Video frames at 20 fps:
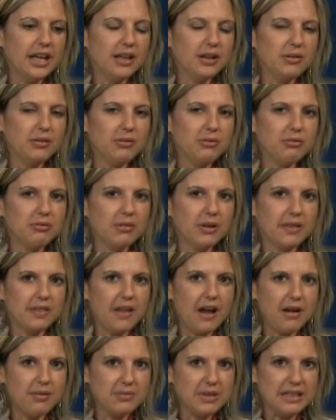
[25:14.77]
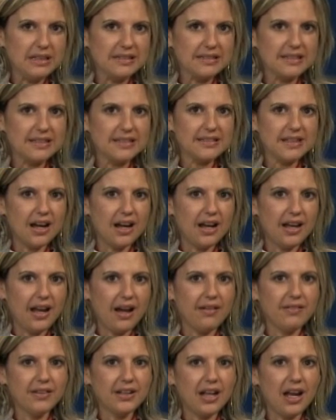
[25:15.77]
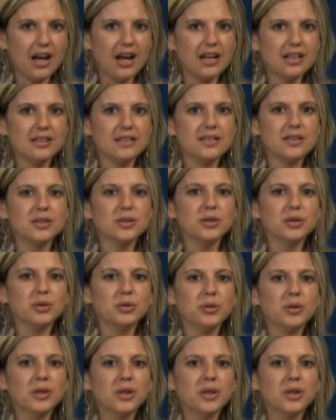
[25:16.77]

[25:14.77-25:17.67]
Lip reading: and what that means is I haven't had to